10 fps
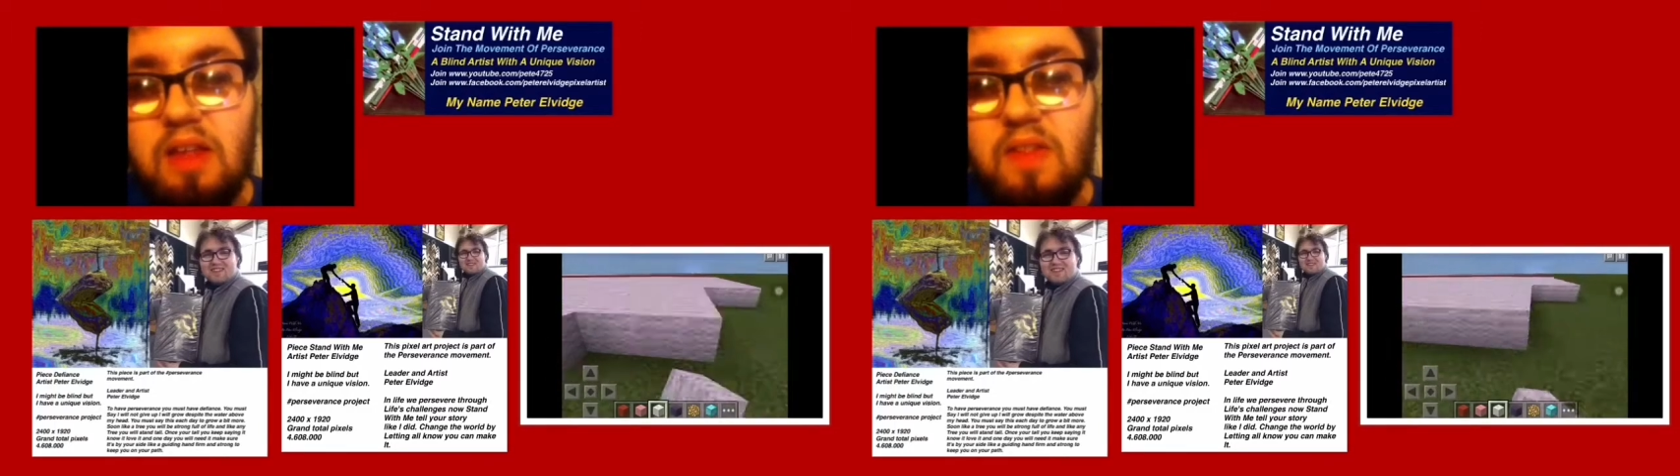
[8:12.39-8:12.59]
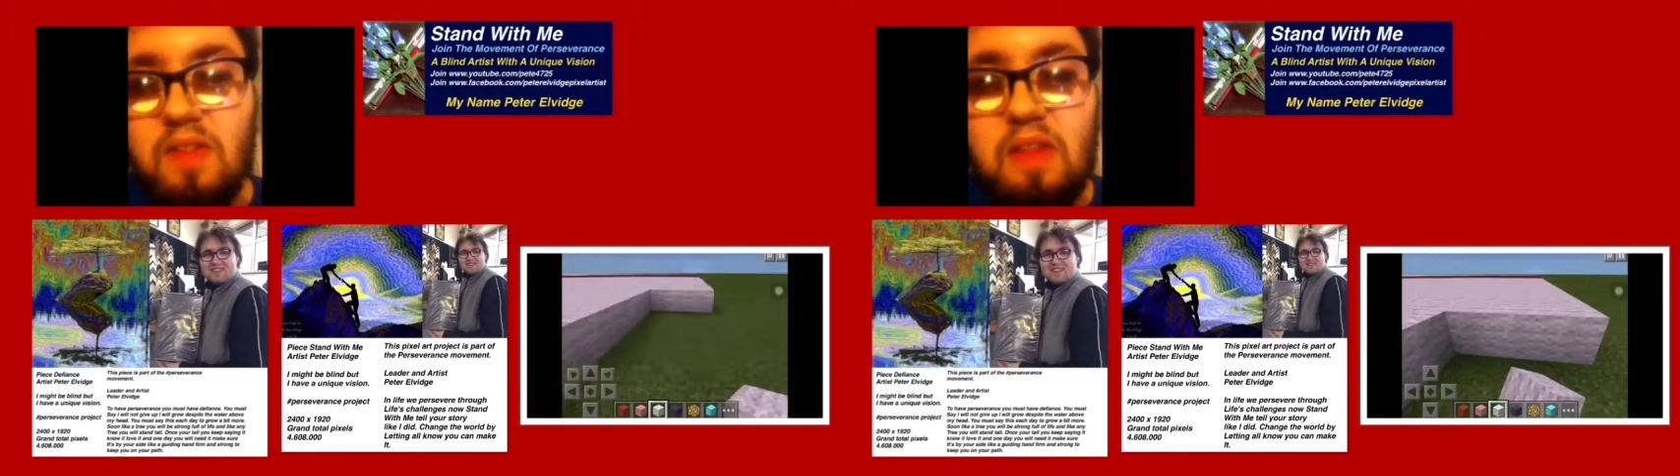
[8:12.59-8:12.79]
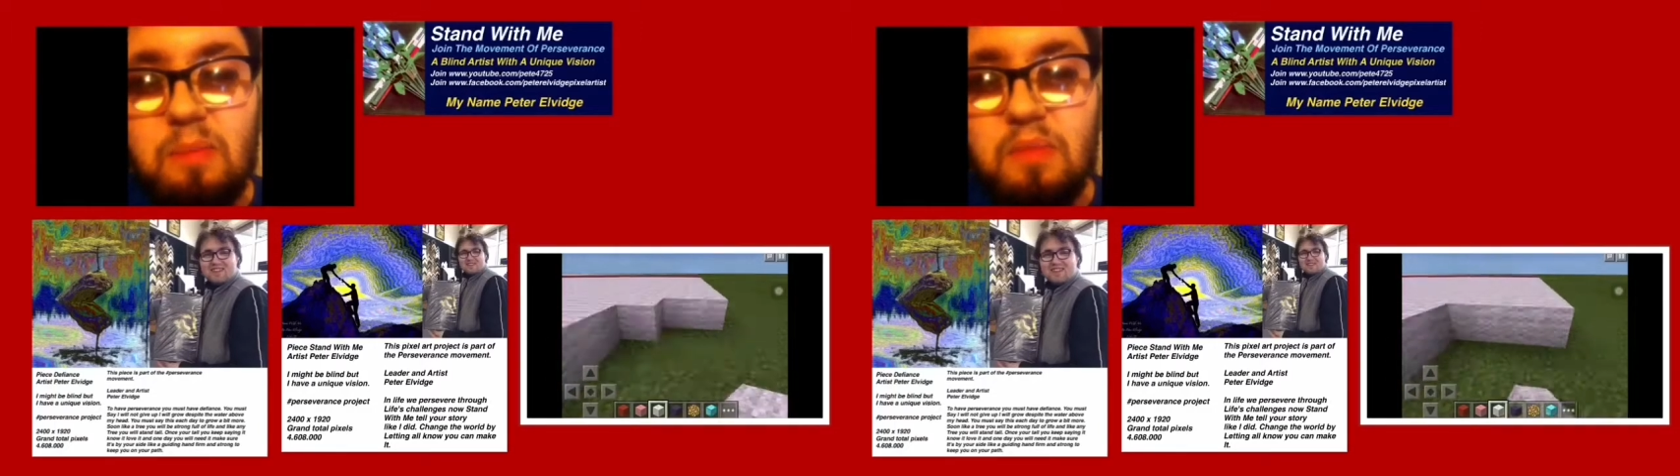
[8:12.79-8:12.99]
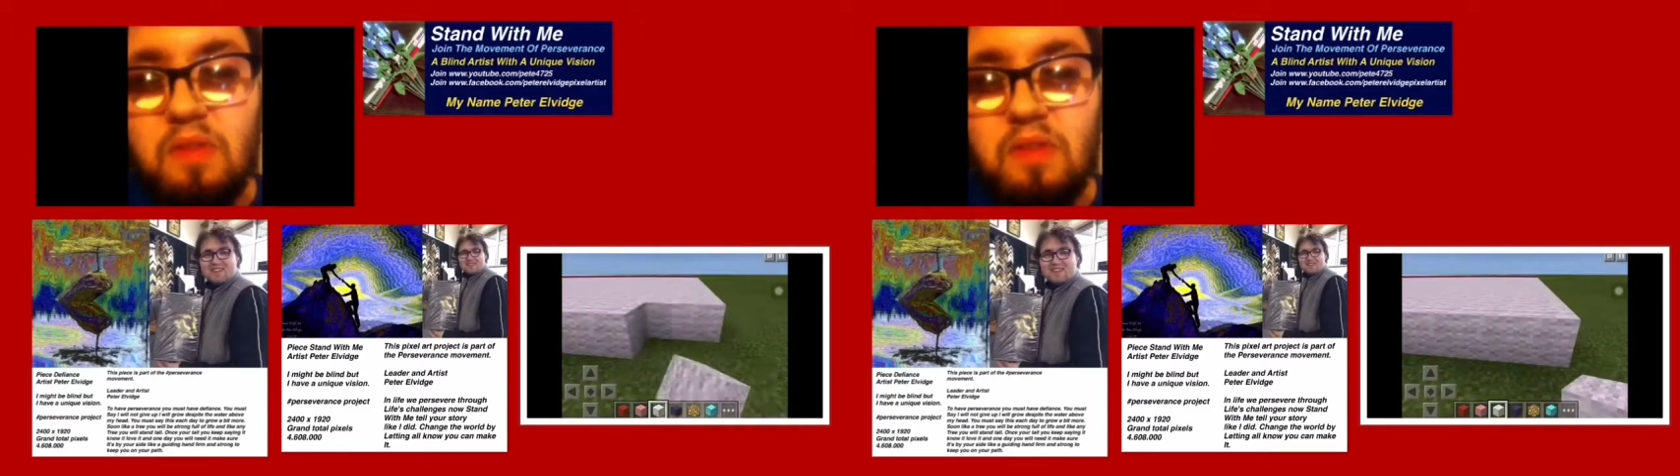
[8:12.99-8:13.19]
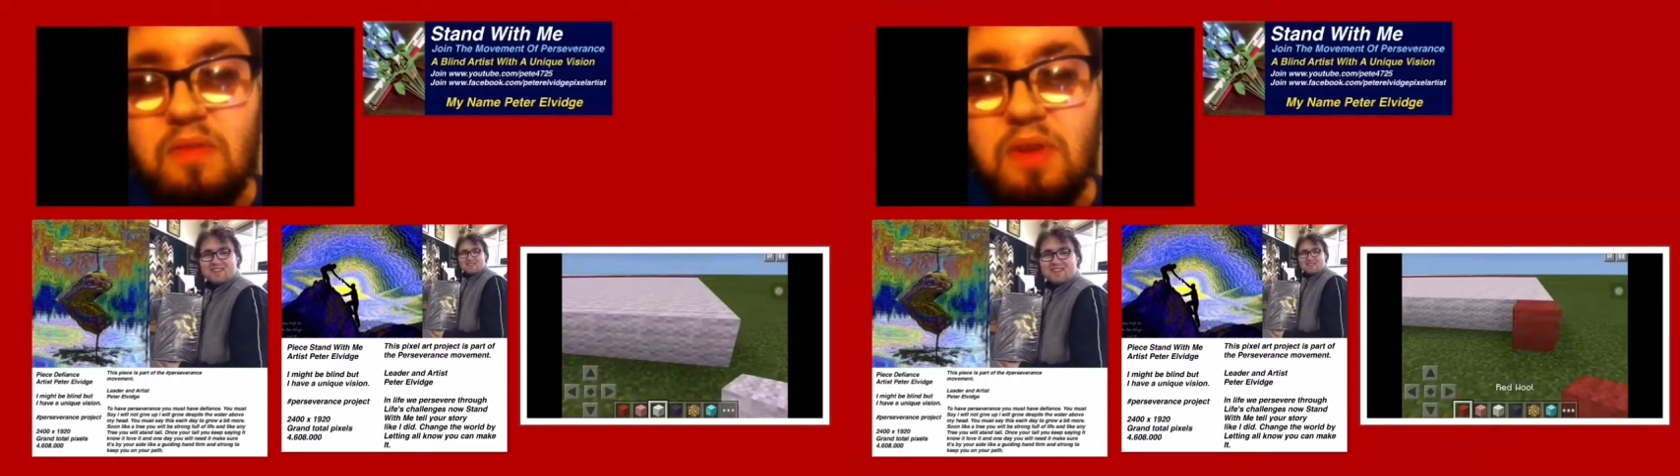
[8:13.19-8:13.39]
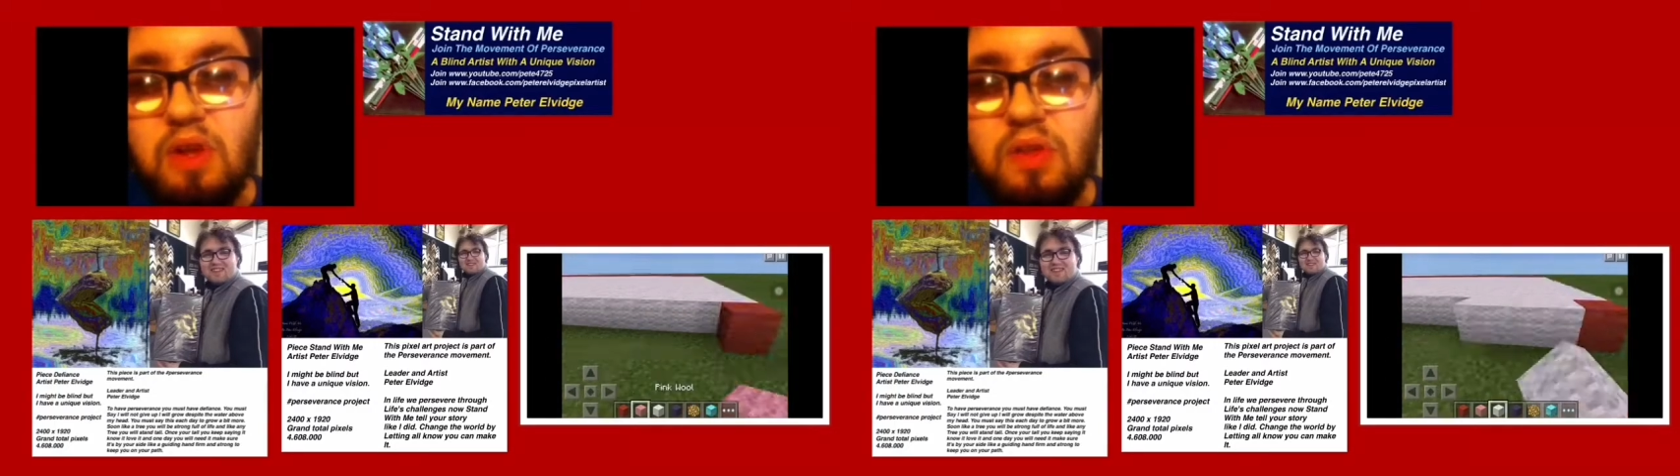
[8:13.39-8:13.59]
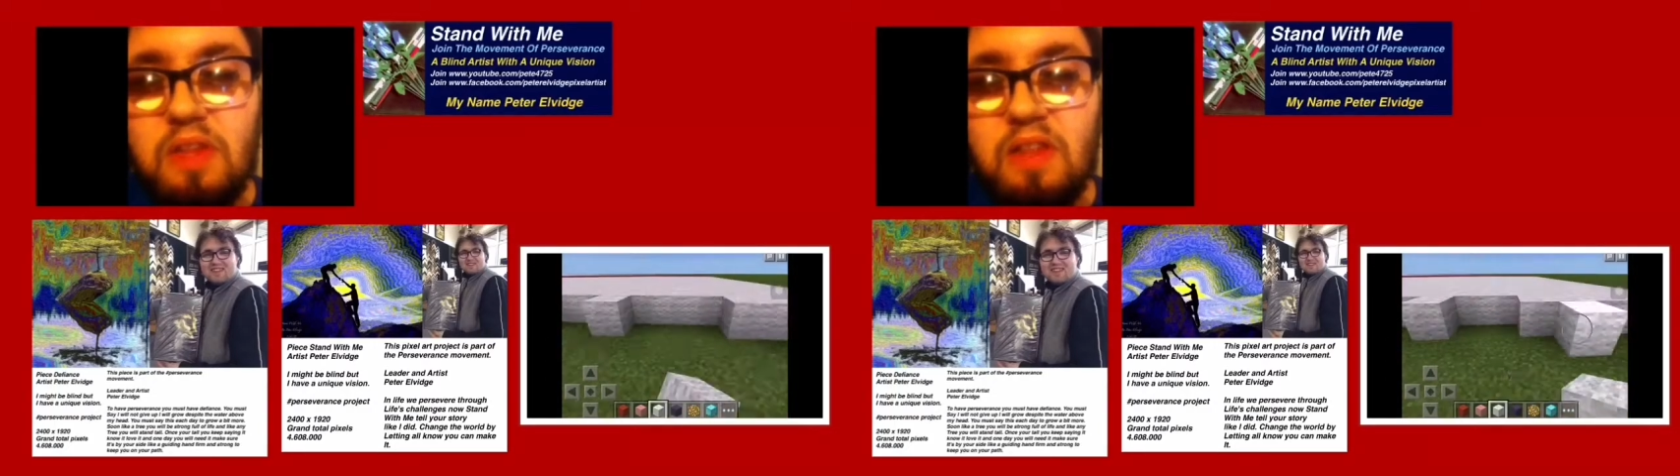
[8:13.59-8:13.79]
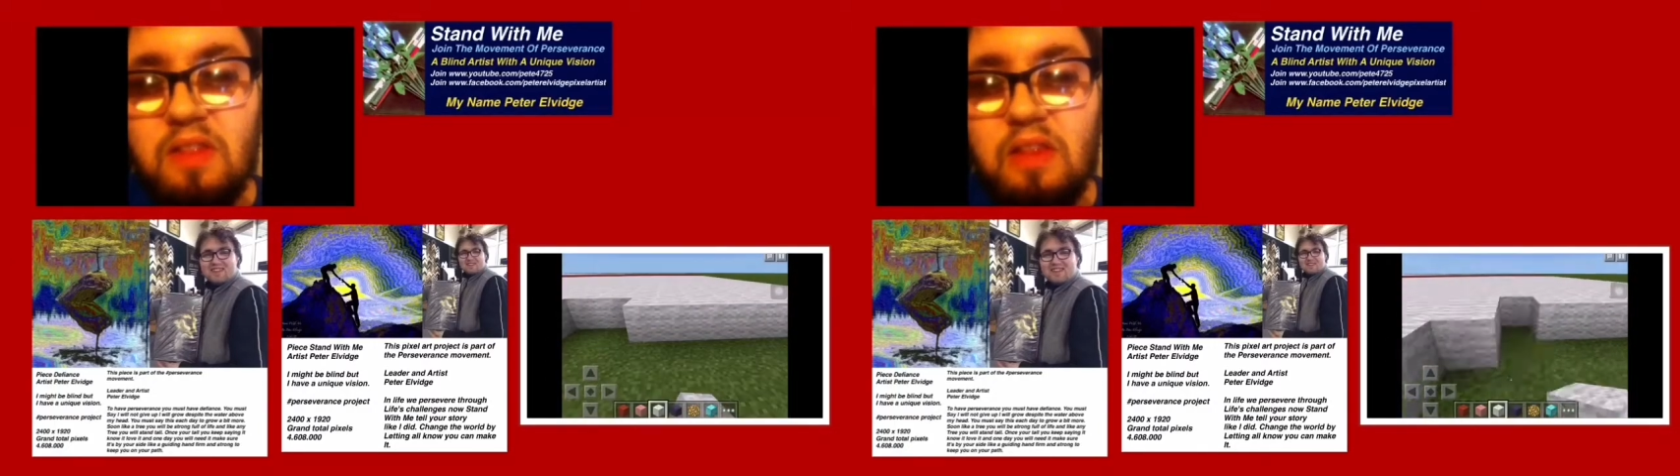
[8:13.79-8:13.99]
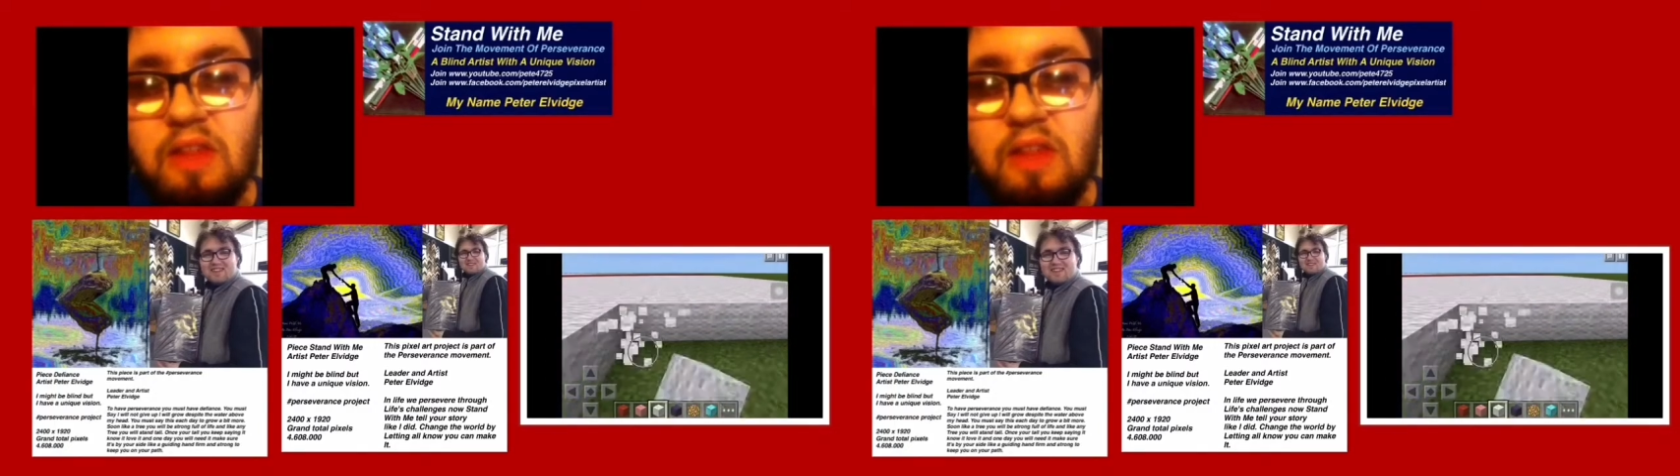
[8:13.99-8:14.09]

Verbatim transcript: it seems difficult and,